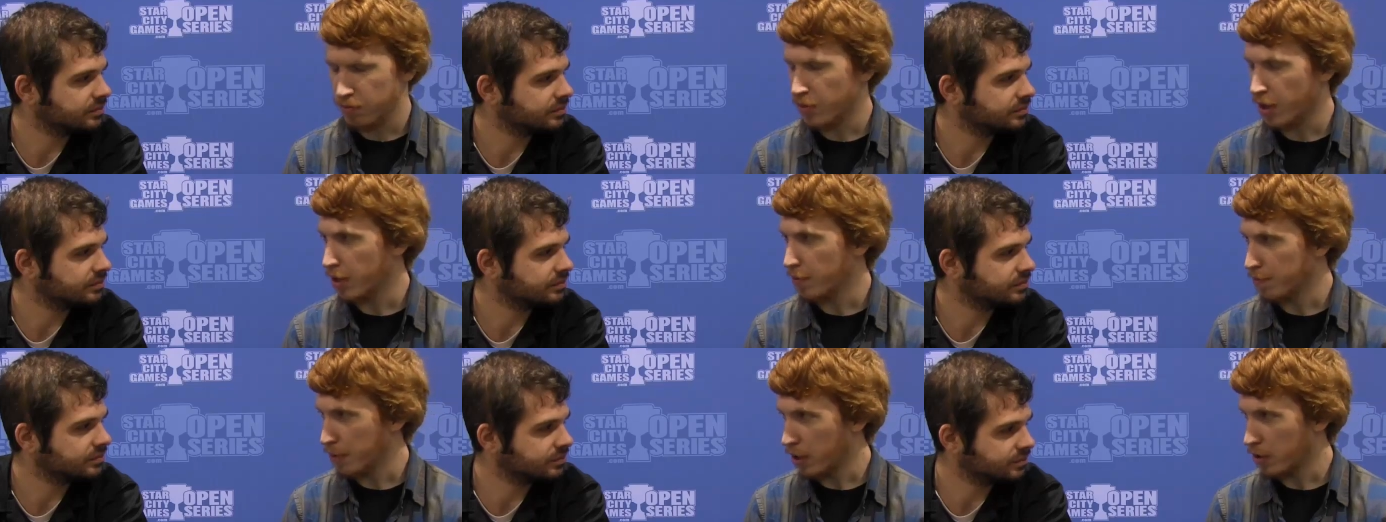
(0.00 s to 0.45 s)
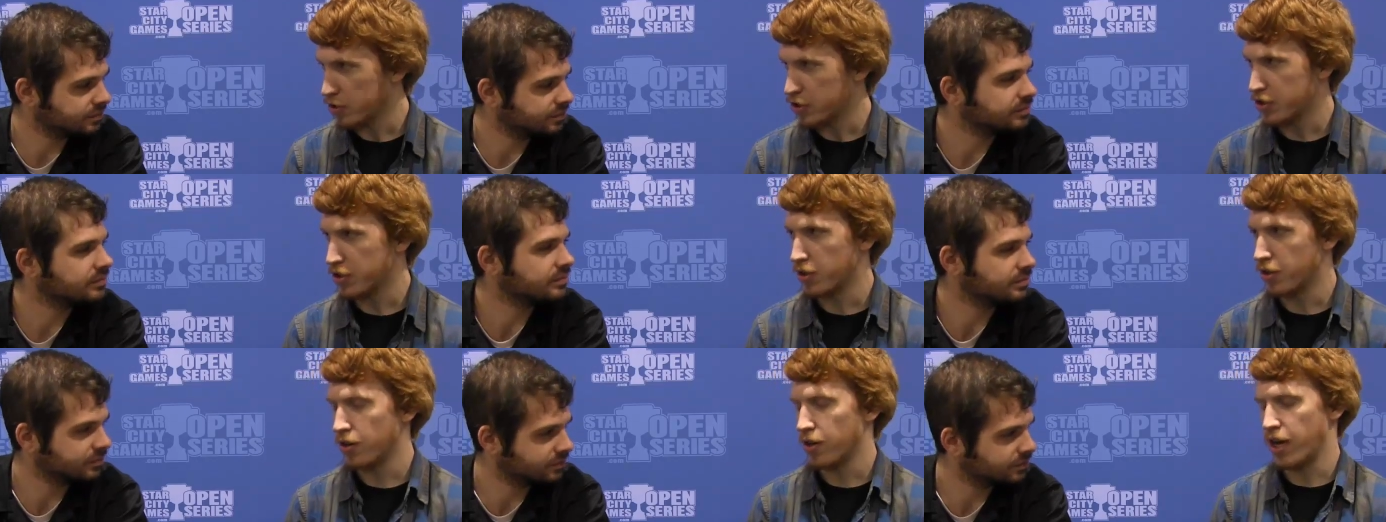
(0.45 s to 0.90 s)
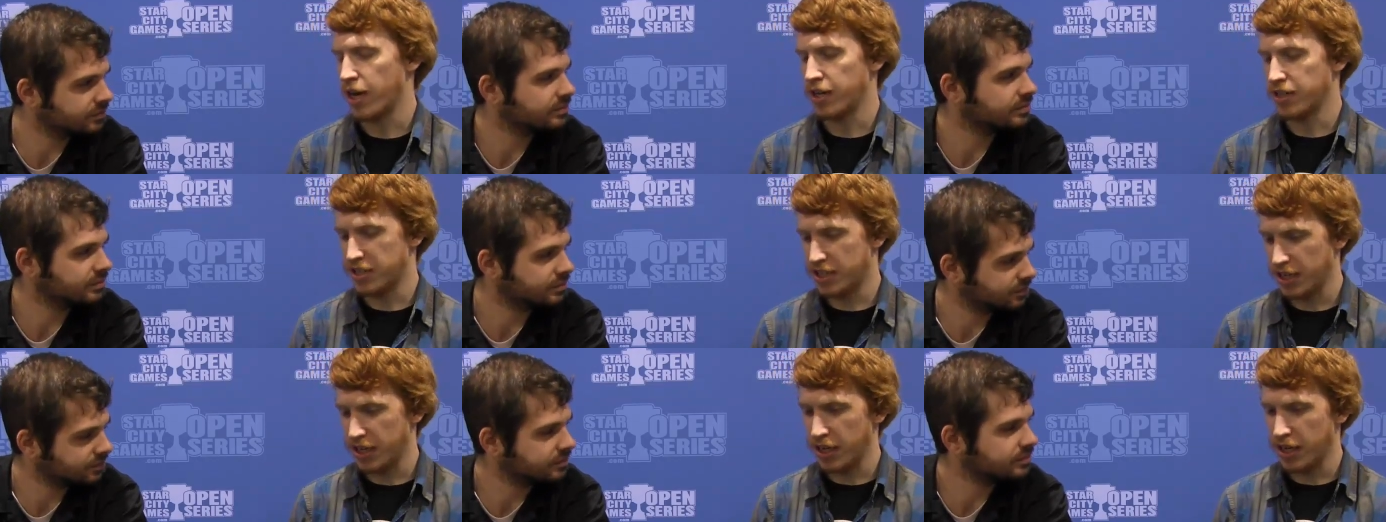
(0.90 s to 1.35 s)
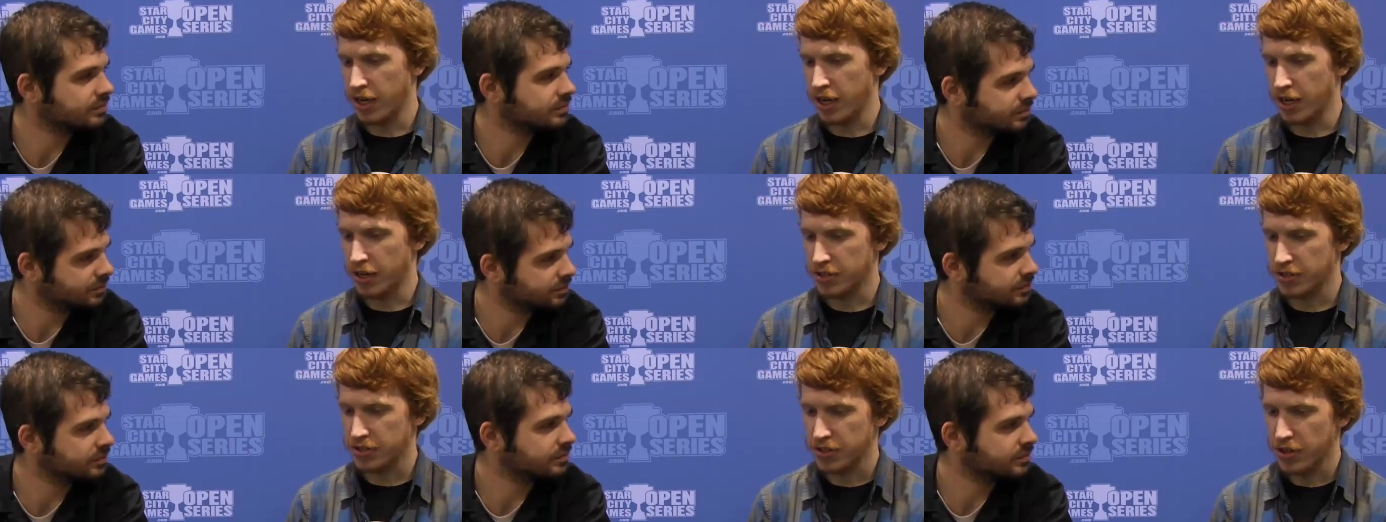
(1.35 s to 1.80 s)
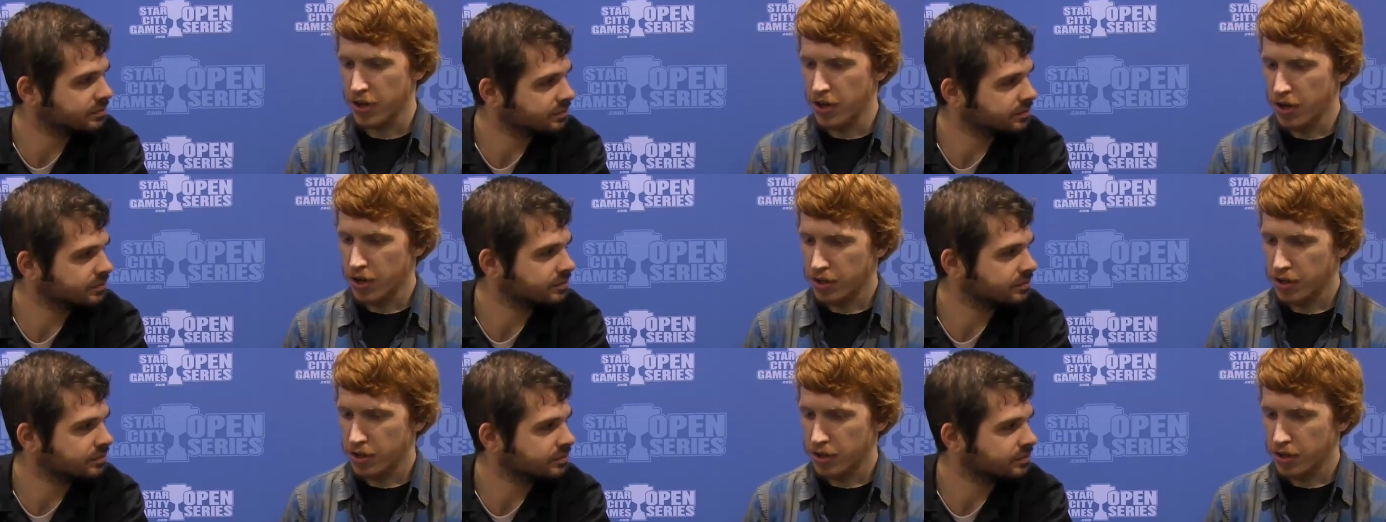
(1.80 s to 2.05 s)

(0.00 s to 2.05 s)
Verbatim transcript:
Speaker 1: like Belcher and TES.